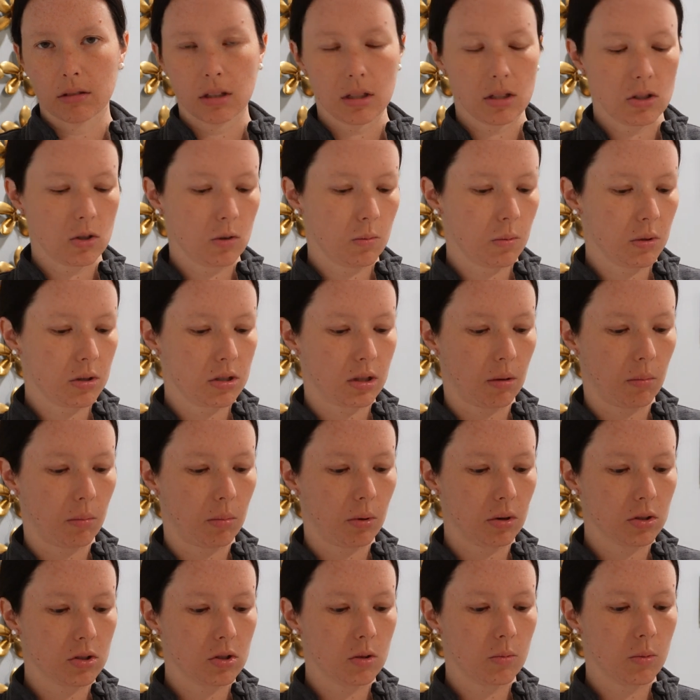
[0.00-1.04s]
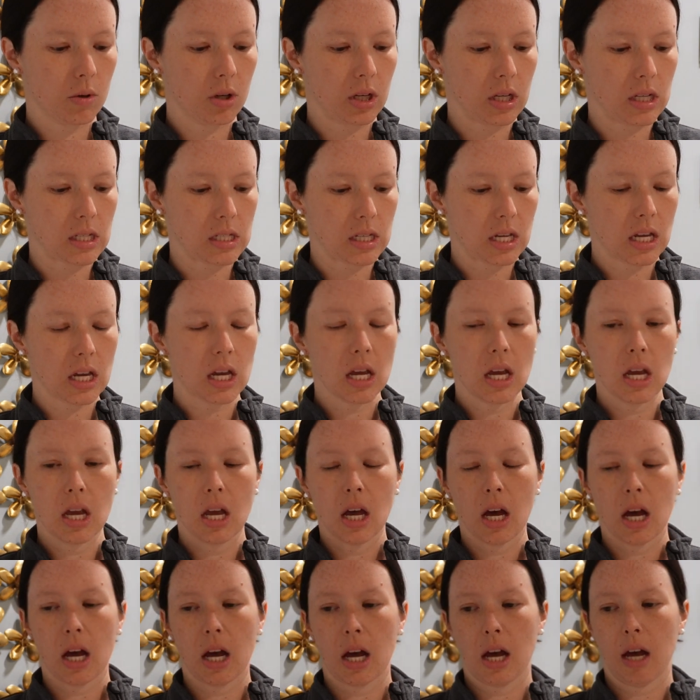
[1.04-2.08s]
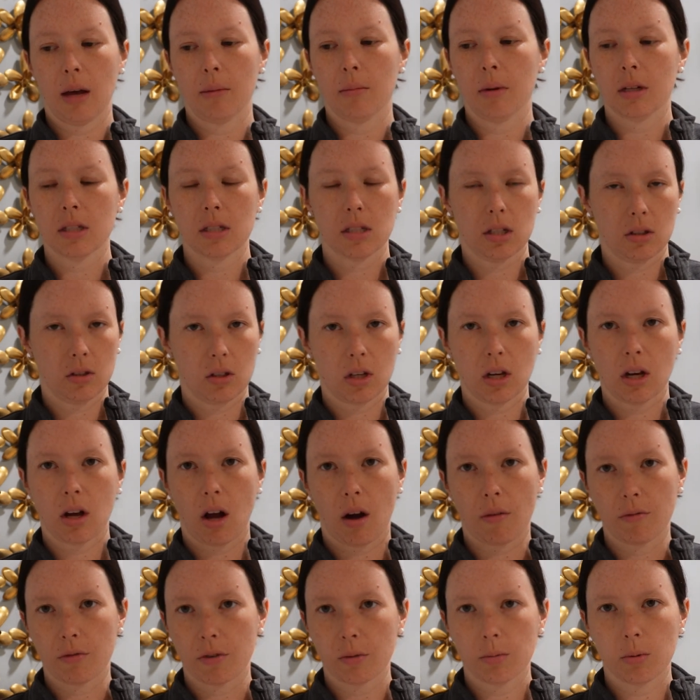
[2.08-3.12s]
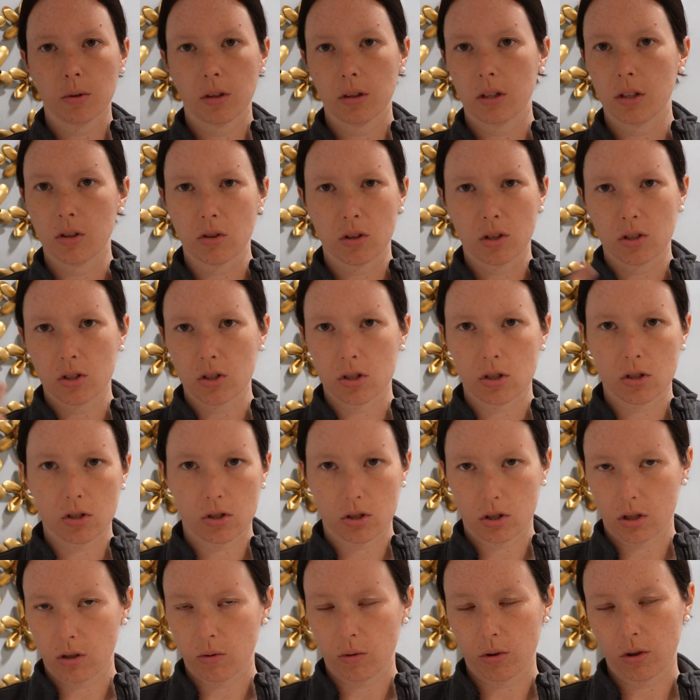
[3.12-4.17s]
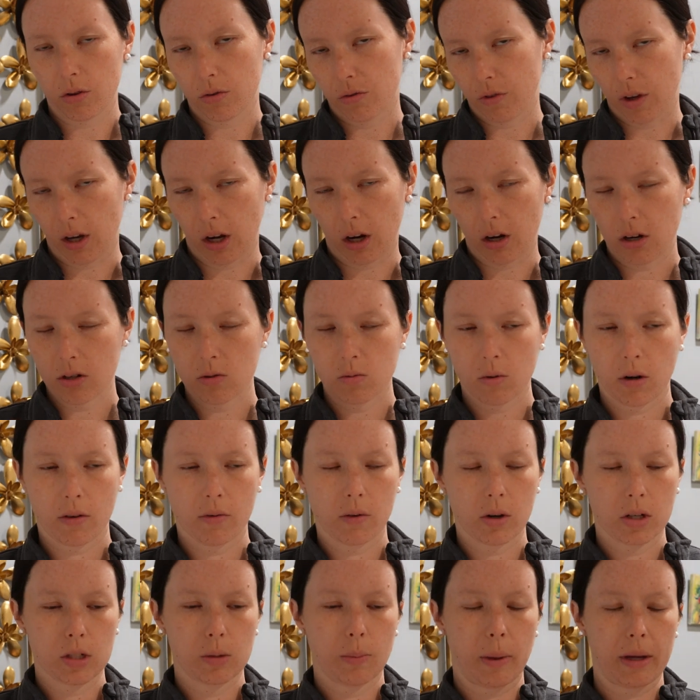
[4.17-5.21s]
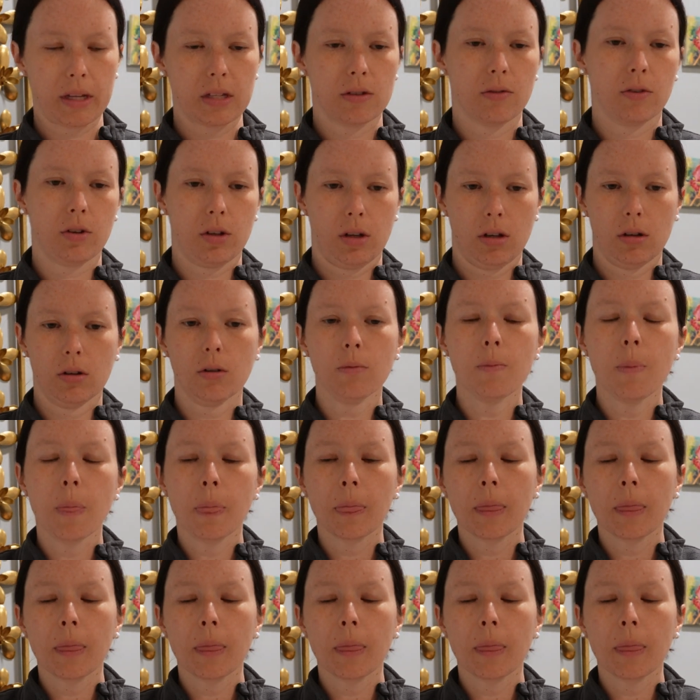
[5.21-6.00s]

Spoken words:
It's super simple, super easy, until you get comfortable, and then you can just insert it with your fingers, whatever works best for you.